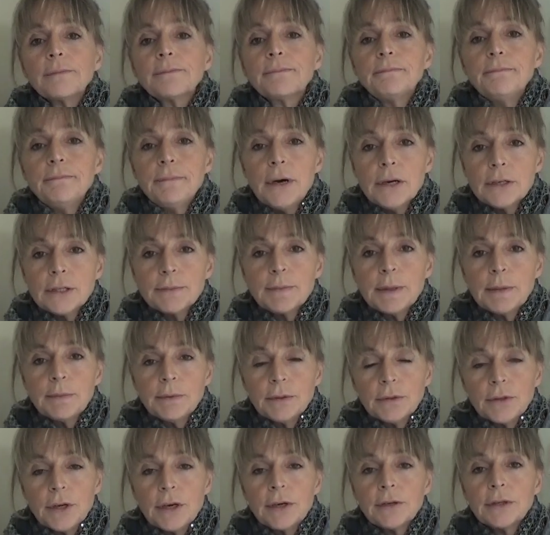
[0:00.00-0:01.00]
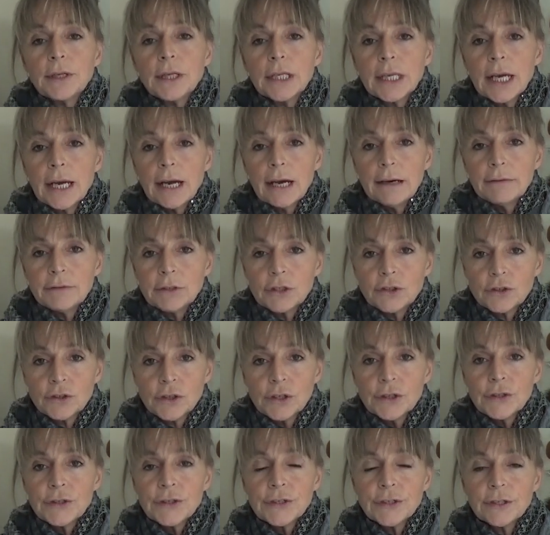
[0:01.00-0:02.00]
most people know that they have a
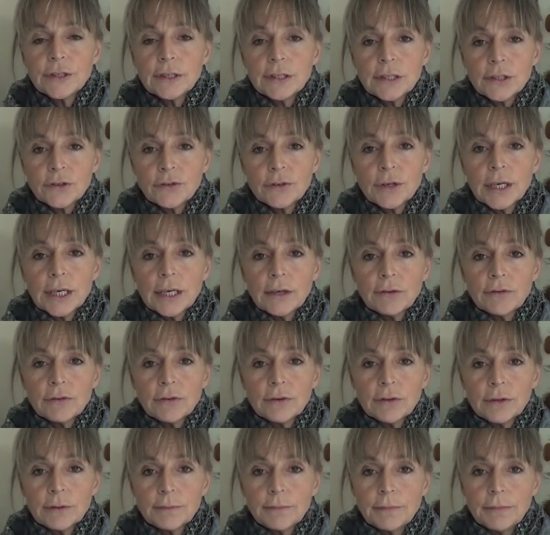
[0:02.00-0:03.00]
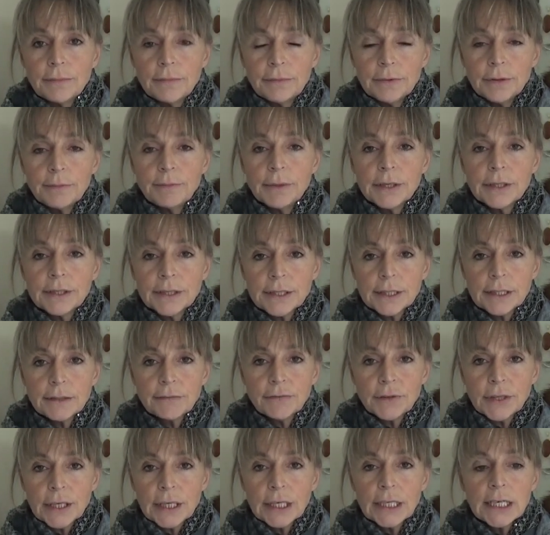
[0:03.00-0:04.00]
trust that's created through the birth
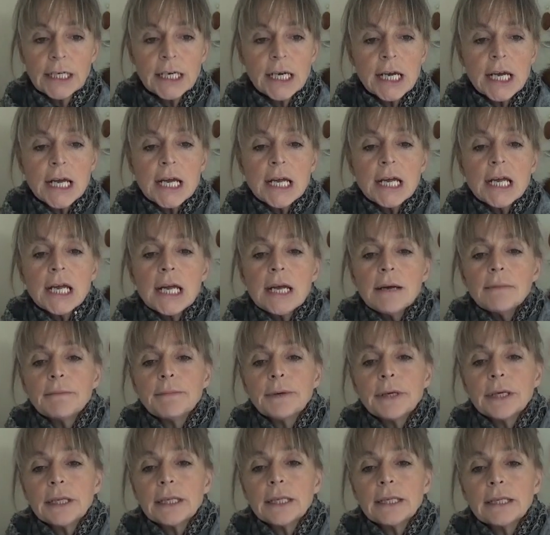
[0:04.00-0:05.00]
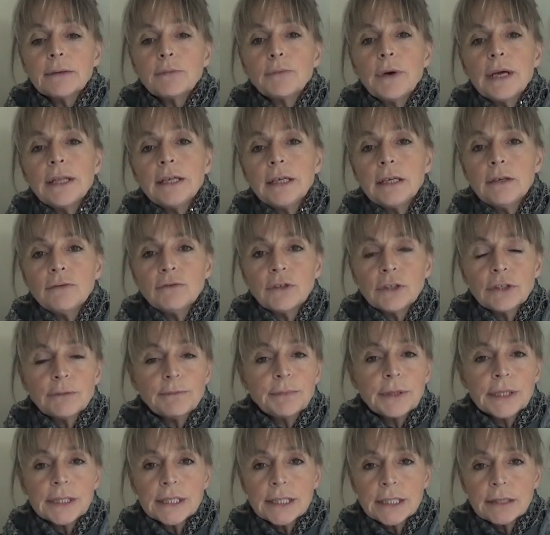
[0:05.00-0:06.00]
certificate, but whether you've got a
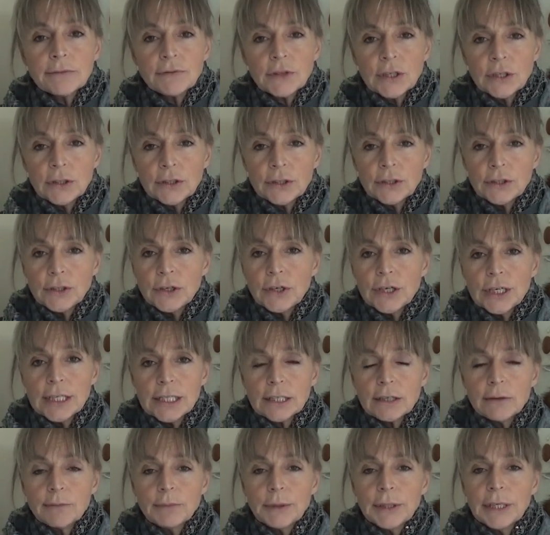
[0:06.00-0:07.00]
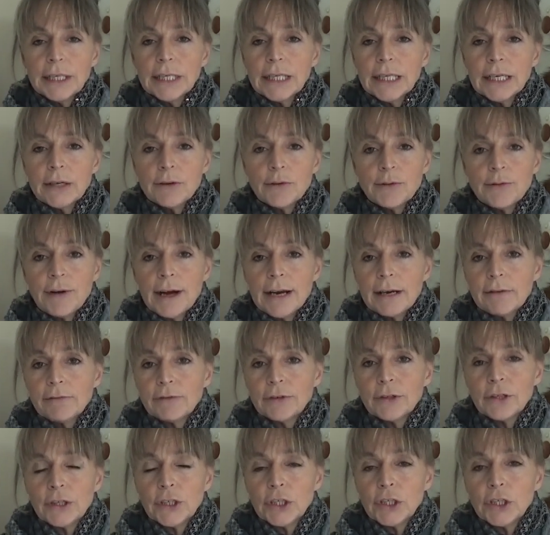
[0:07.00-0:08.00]
birth certificate or not is completely
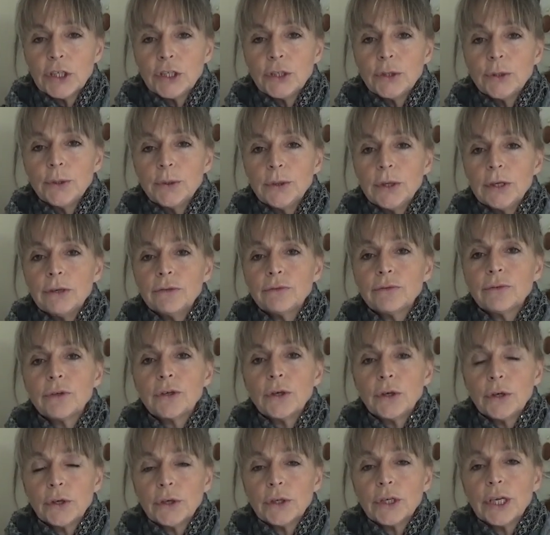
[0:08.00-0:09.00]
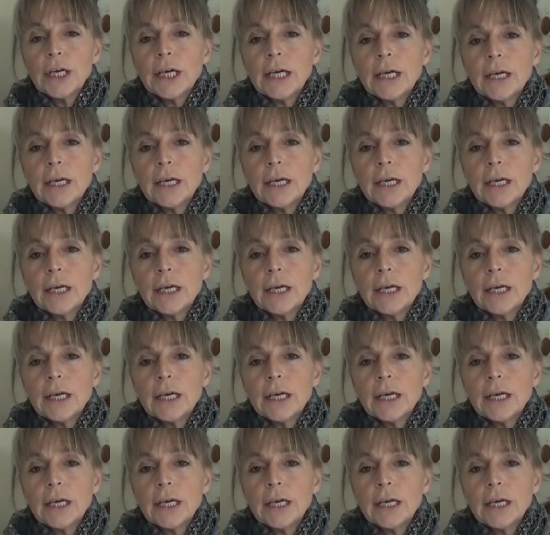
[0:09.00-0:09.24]
irrelevant. You have got